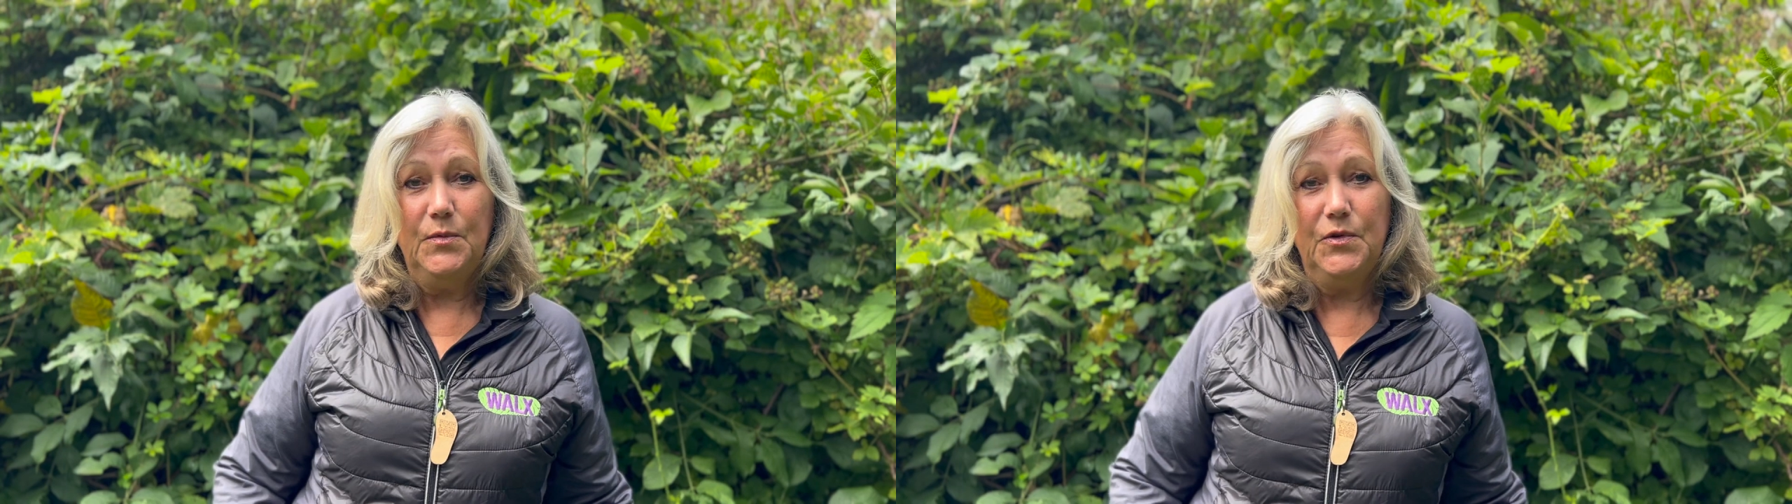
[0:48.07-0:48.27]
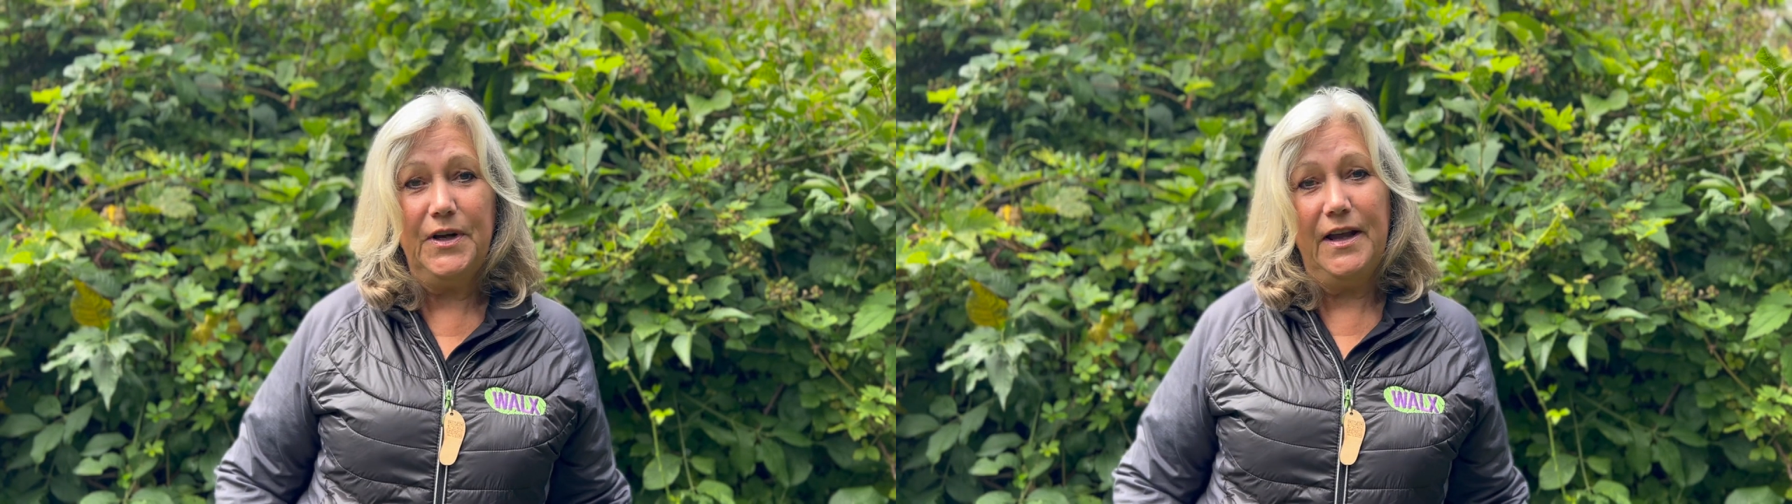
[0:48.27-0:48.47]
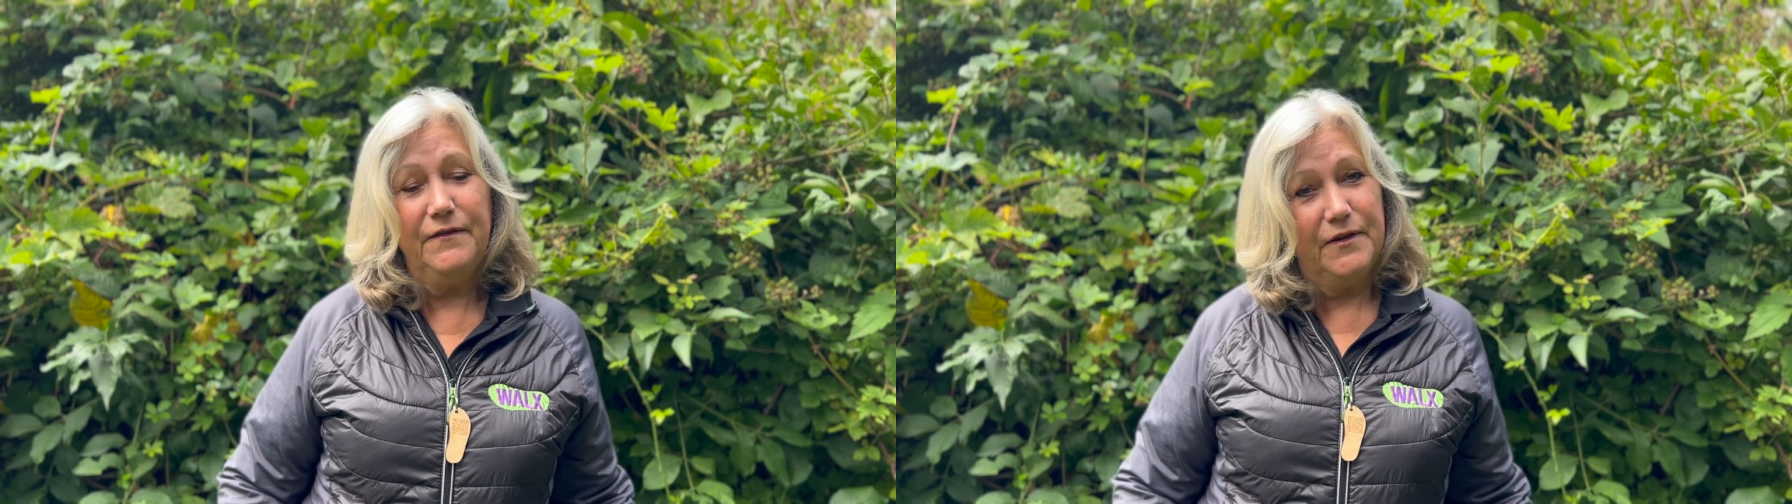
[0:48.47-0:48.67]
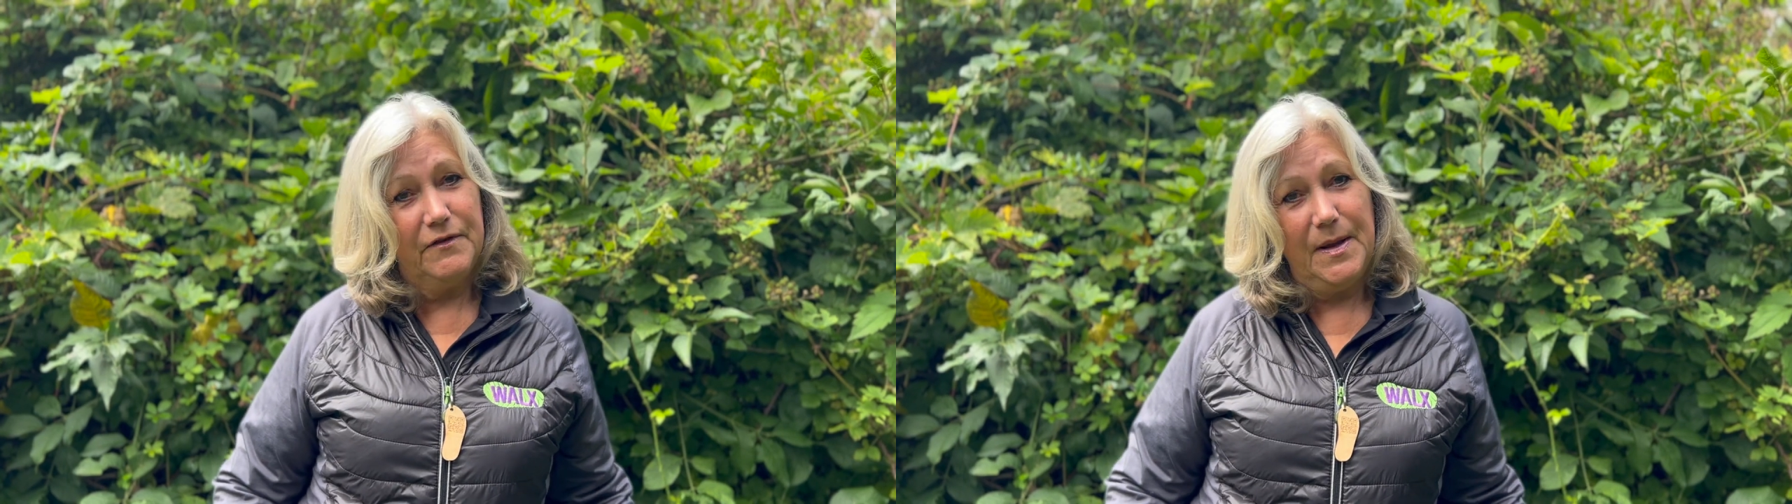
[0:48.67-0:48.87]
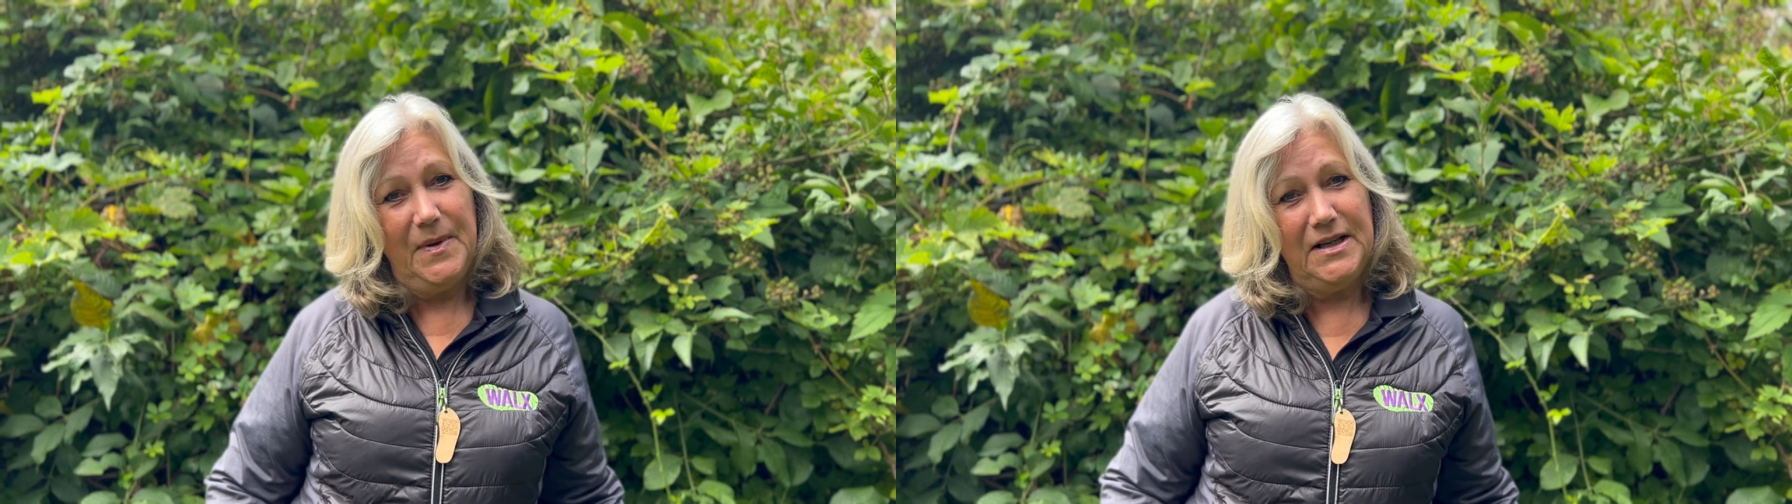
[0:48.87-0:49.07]
walking for
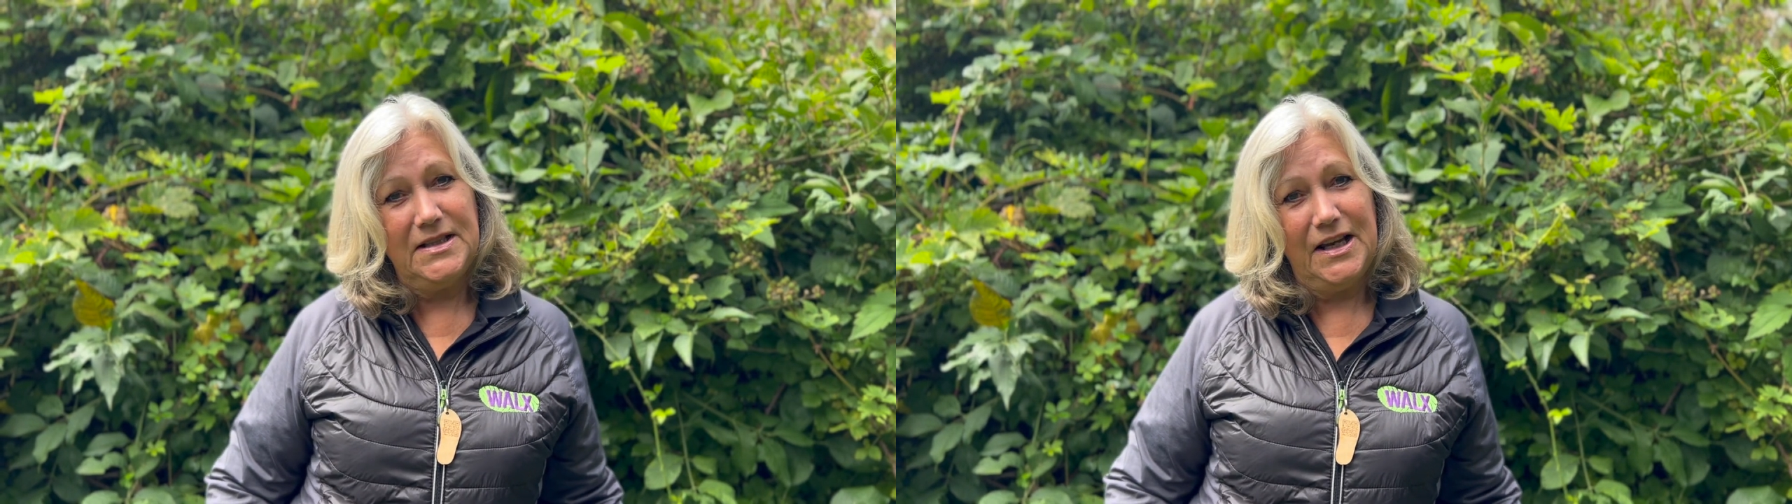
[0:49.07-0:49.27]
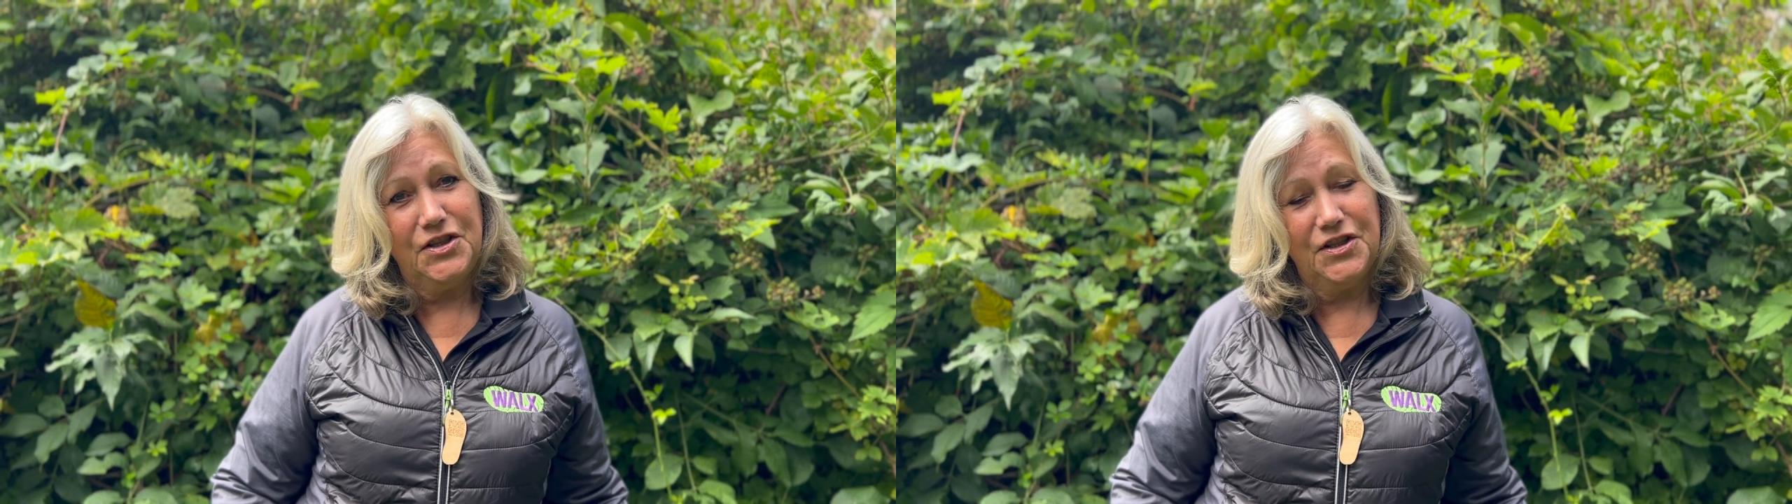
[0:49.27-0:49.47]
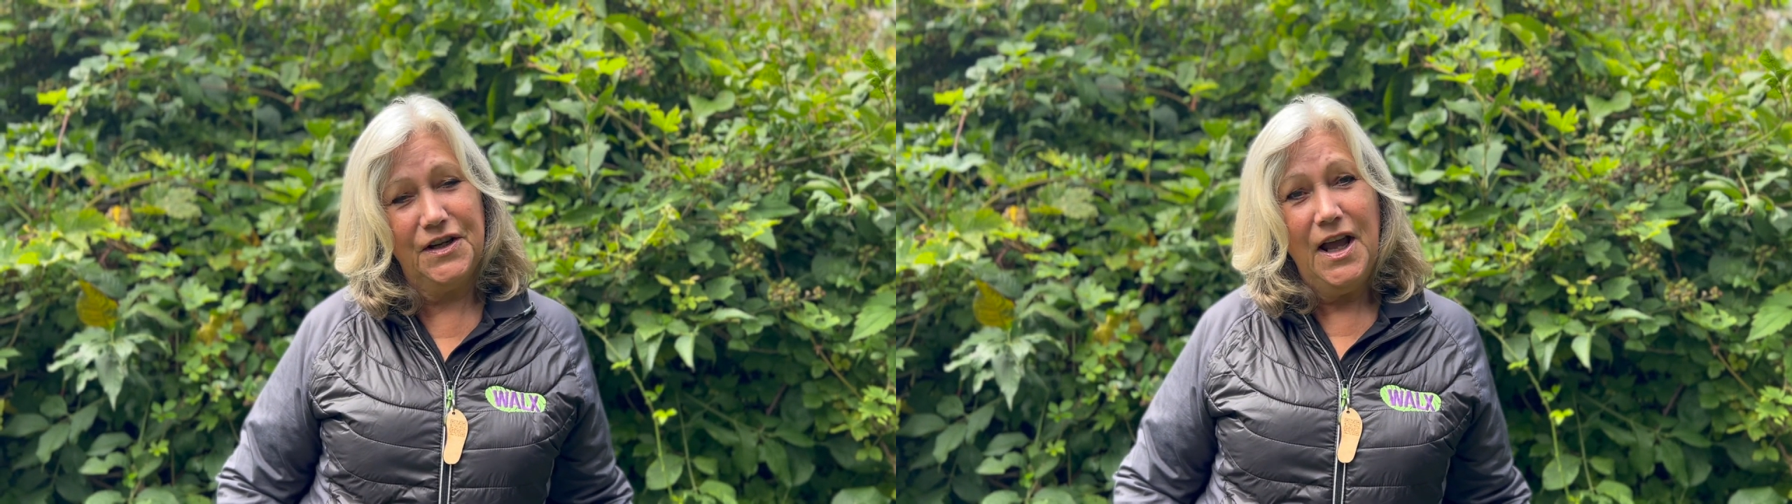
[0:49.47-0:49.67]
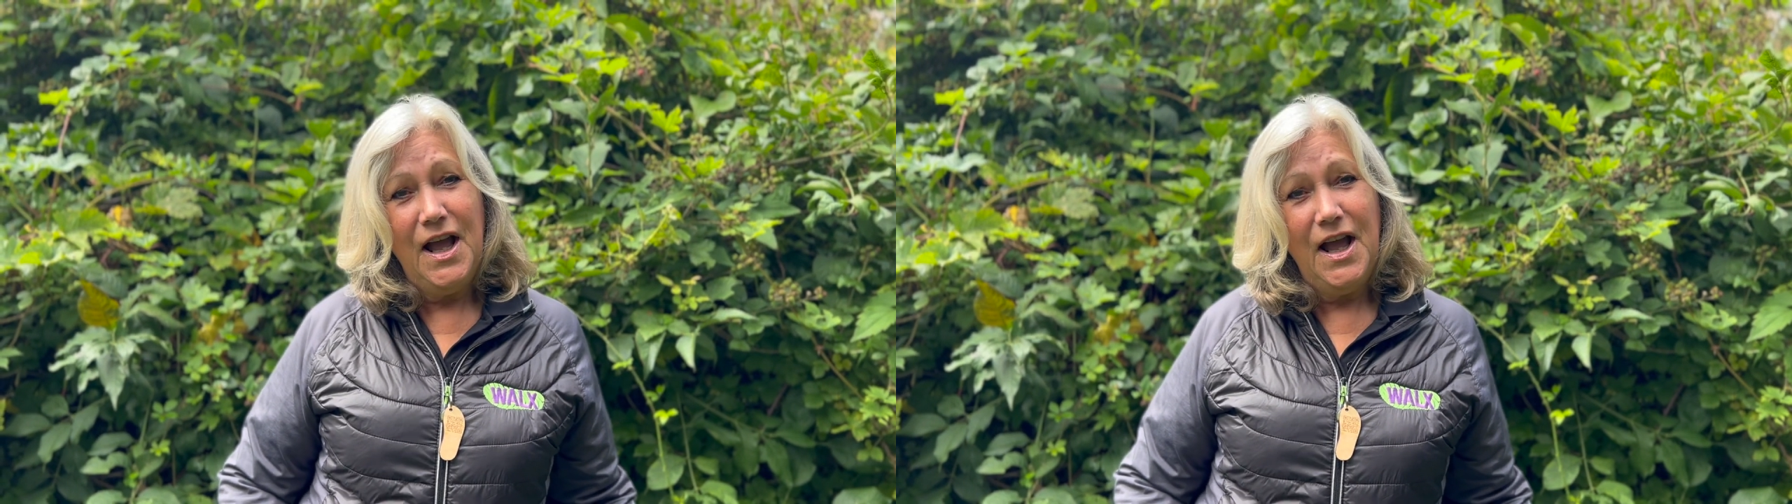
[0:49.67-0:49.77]
rehabilitation,